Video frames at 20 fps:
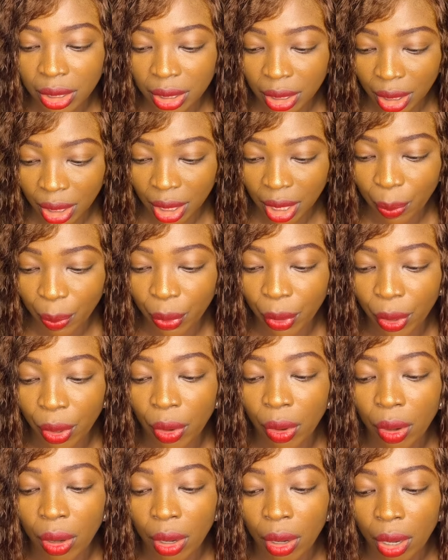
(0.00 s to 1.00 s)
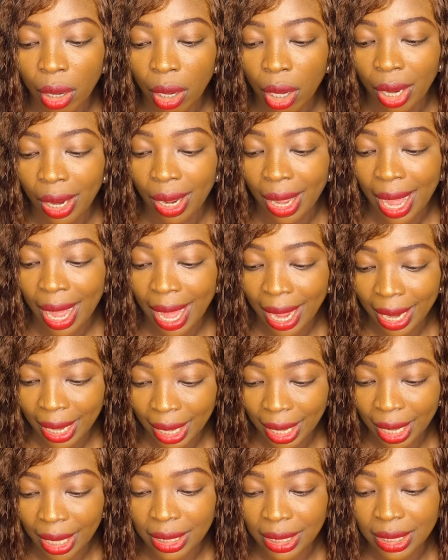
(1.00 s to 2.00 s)
Singapore,
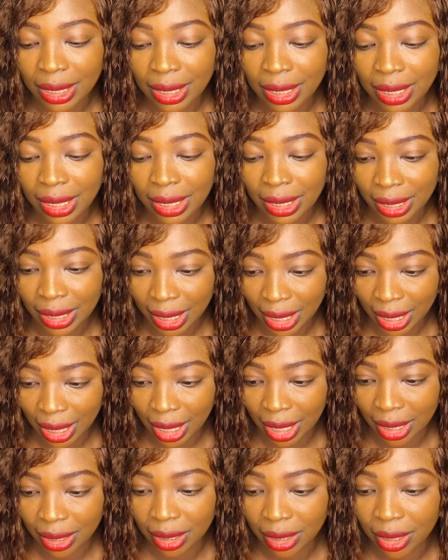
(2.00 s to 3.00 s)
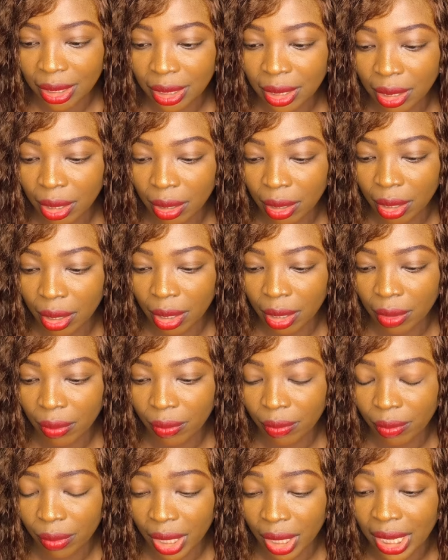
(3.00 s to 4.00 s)
Ireland, Netherlands,
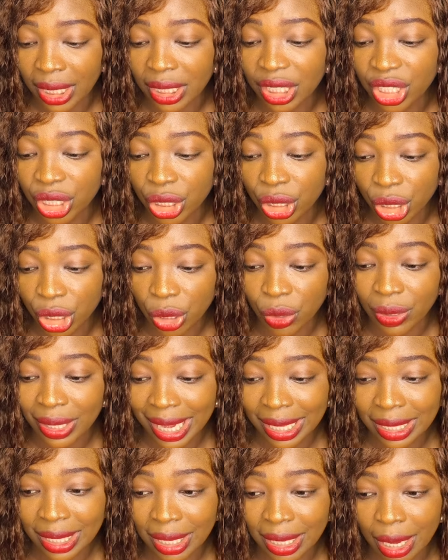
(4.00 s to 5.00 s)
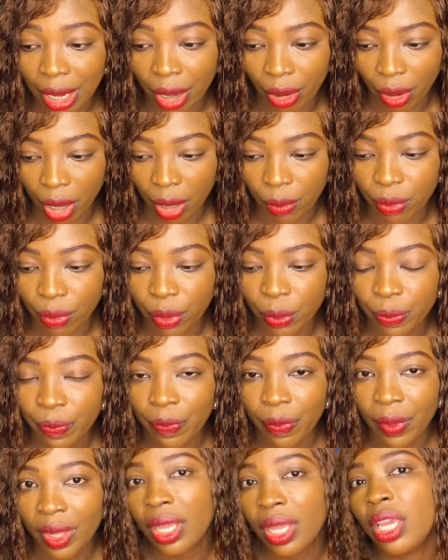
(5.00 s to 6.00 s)
and the United Arab.
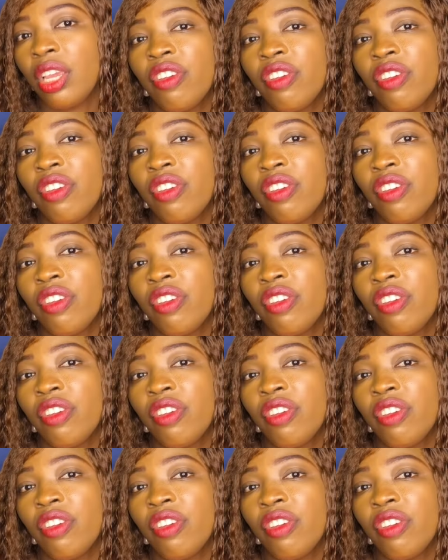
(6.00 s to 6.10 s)
There's